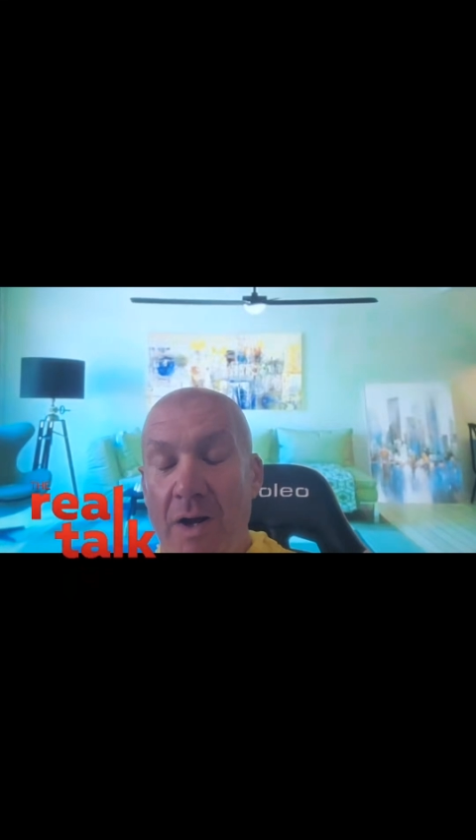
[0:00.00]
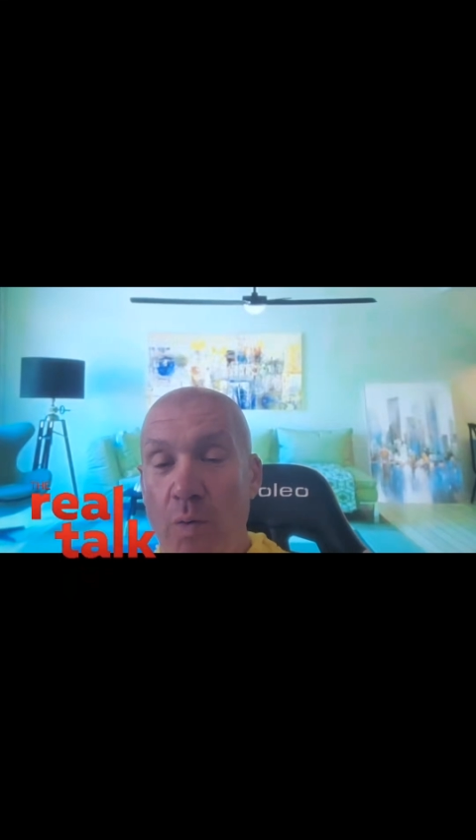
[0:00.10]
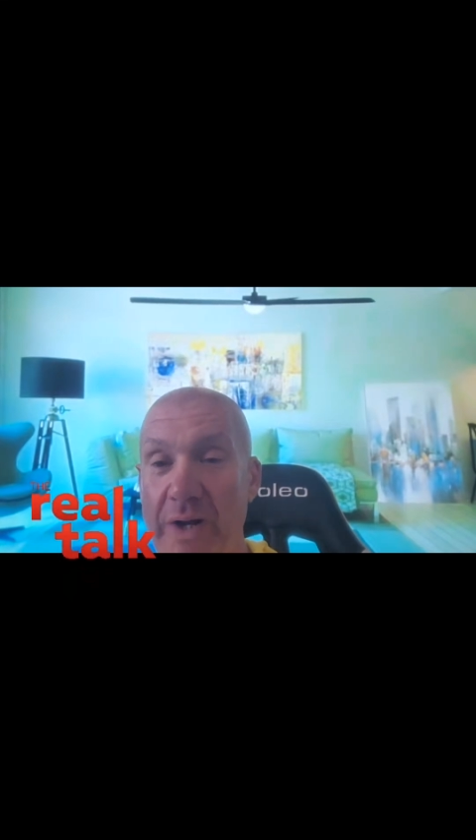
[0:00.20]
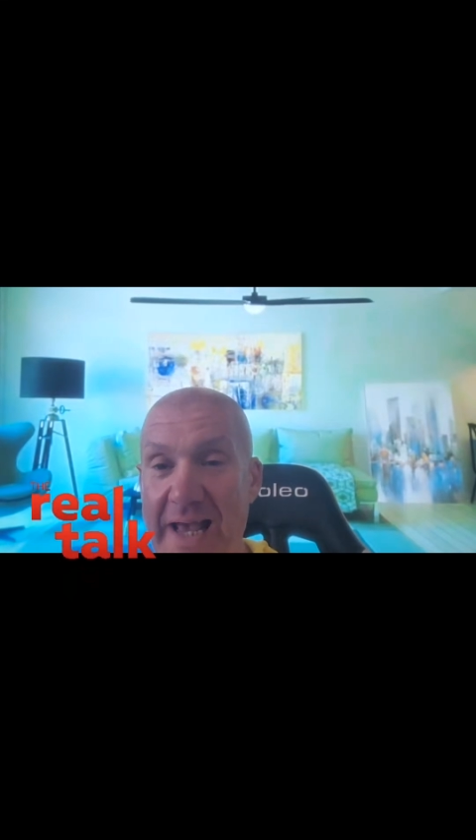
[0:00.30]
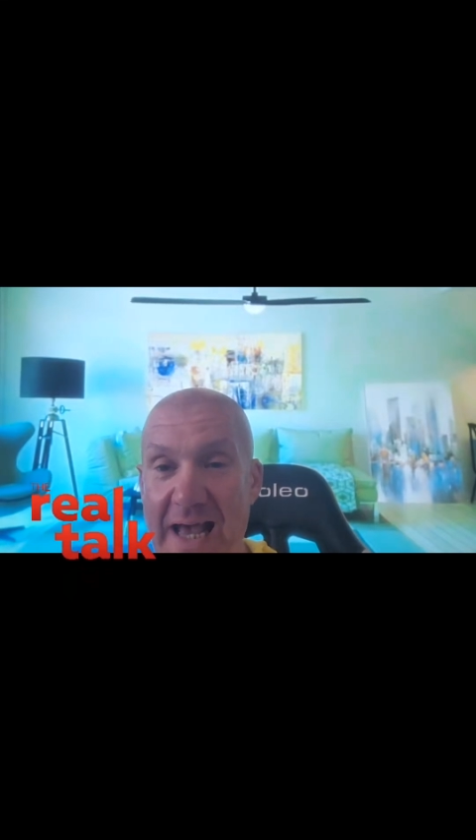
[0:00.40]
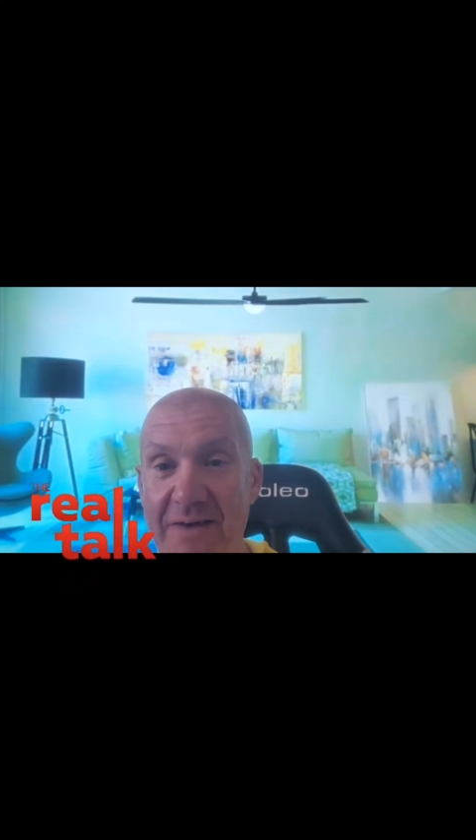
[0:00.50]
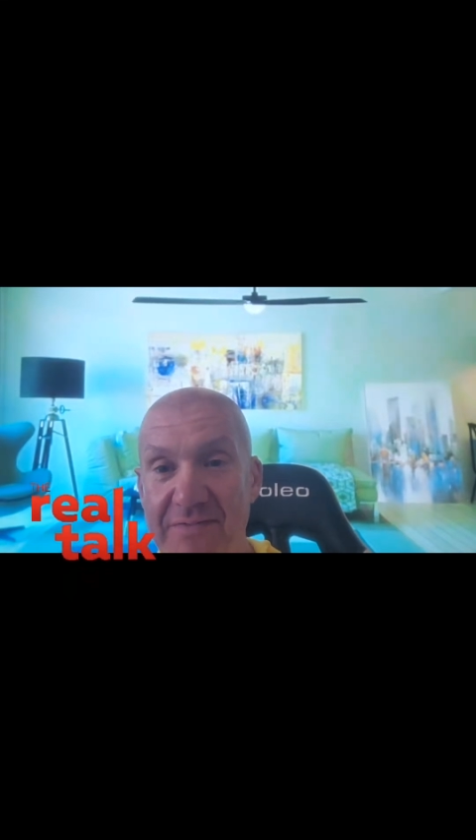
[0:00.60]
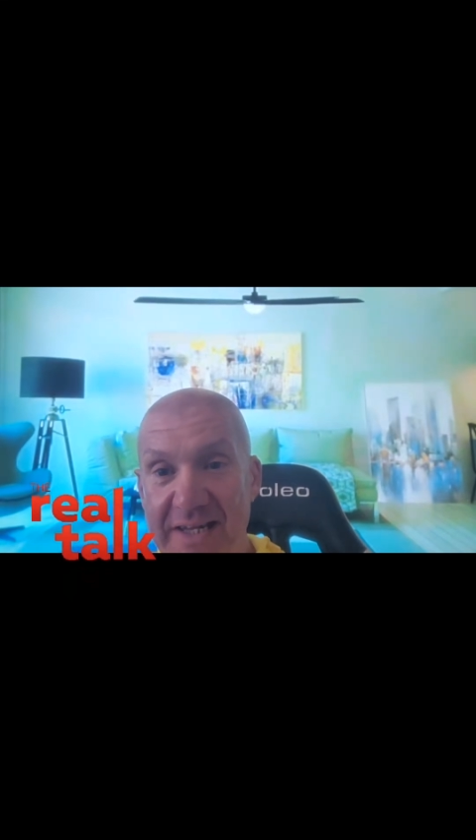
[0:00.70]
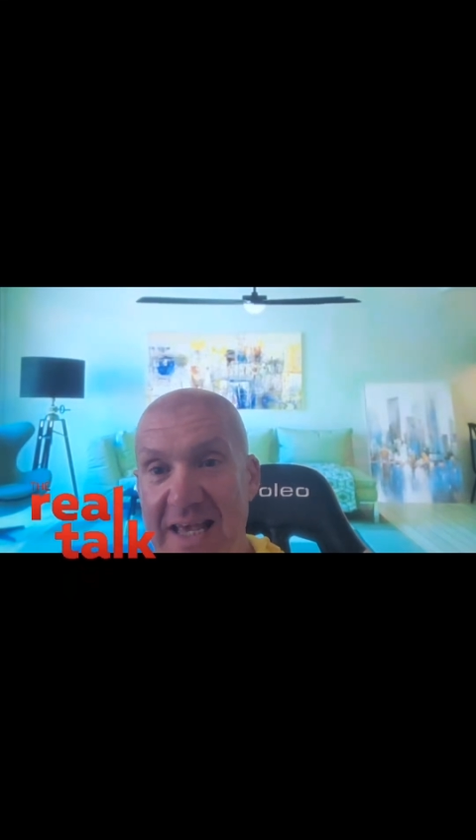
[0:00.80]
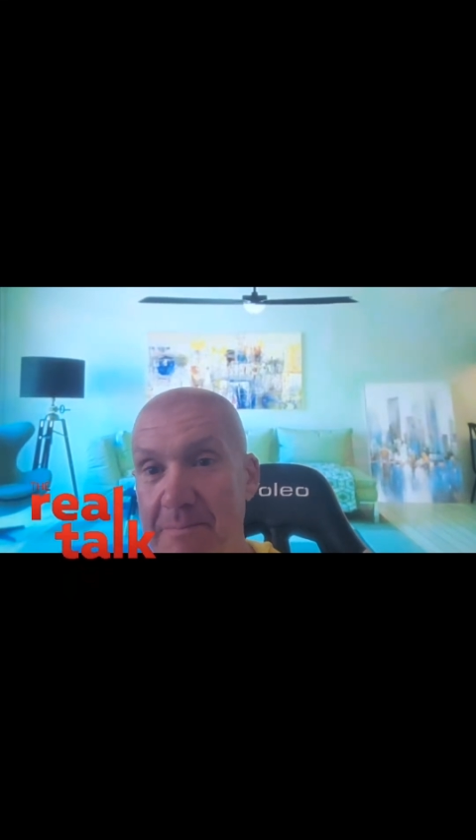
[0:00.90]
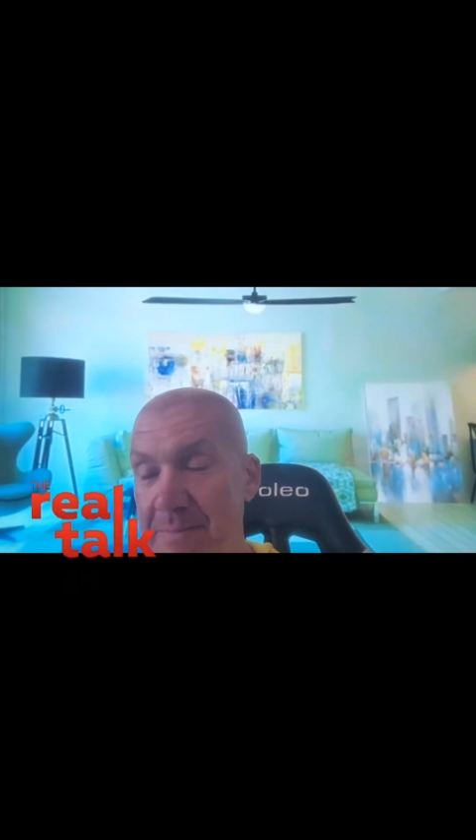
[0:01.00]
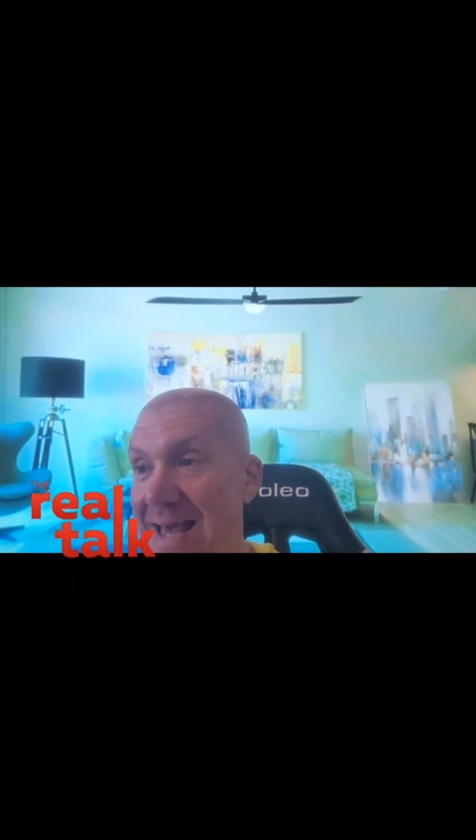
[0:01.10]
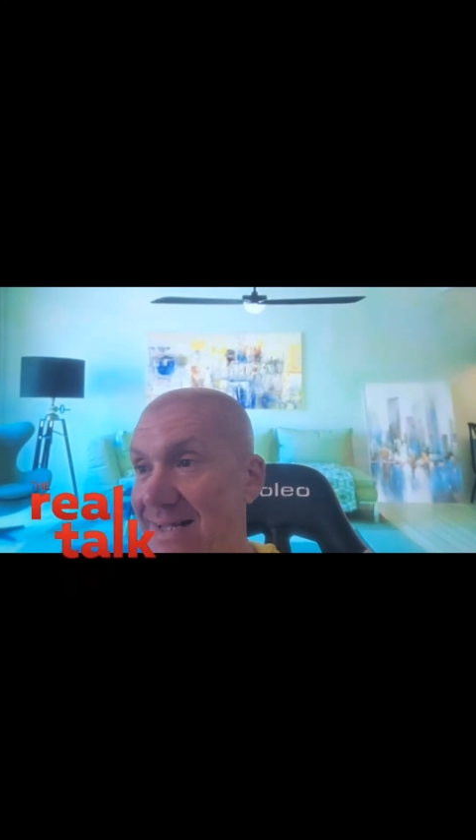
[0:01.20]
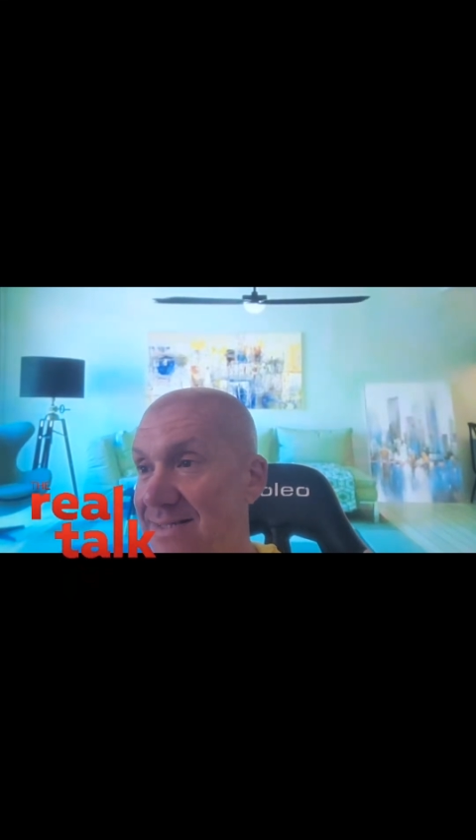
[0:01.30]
We have to get back